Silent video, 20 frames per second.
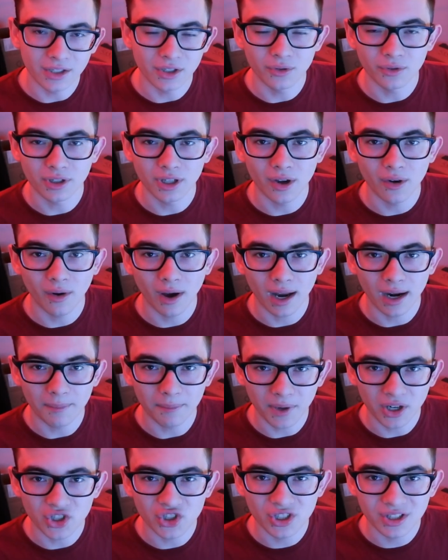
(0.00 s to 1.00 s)
in Yu-Gi-Oh! at
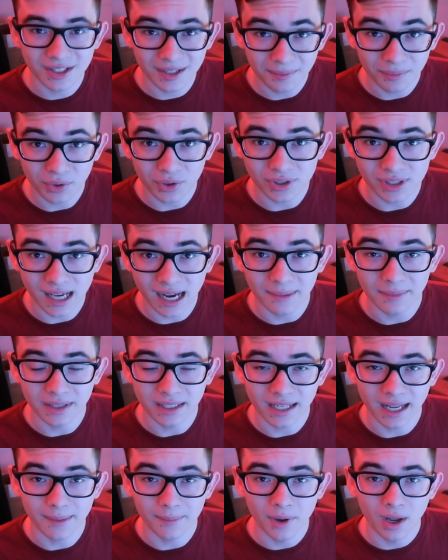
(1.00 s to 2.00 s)
a much simpler time
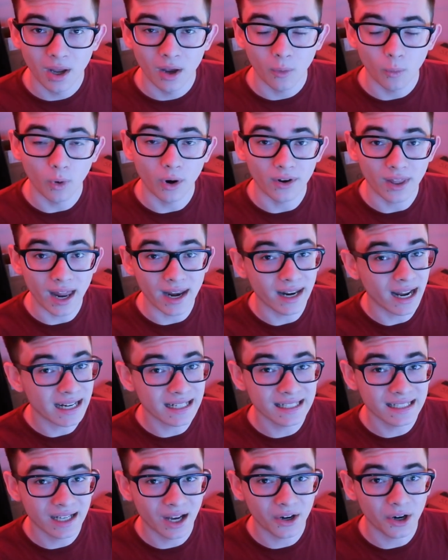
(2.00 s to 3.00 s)
in the game, where that
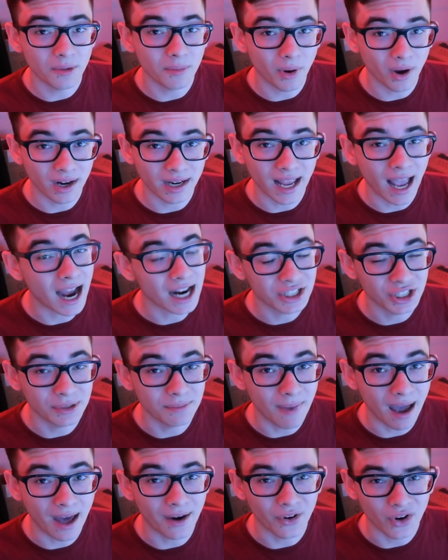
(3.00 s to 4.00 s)
1900 body
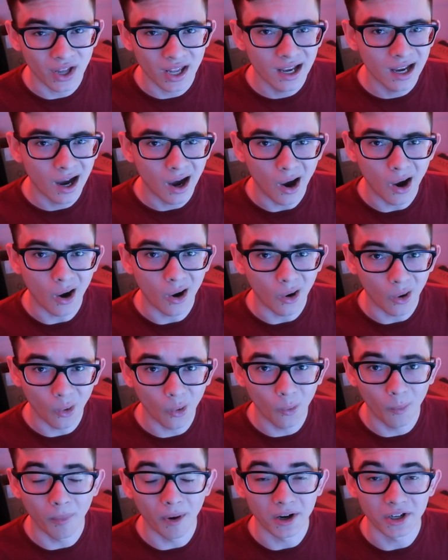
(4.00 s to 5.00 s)
actually mattered a
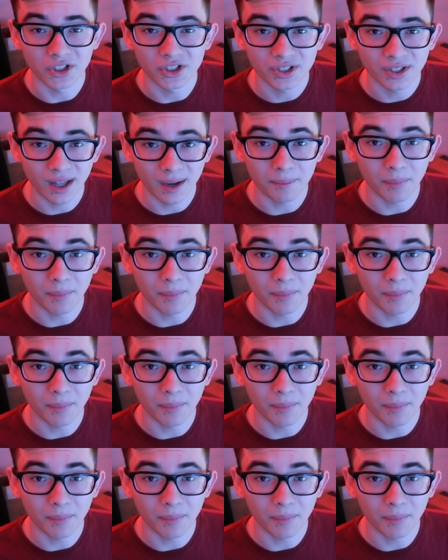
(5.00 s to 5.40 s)
whole bunch.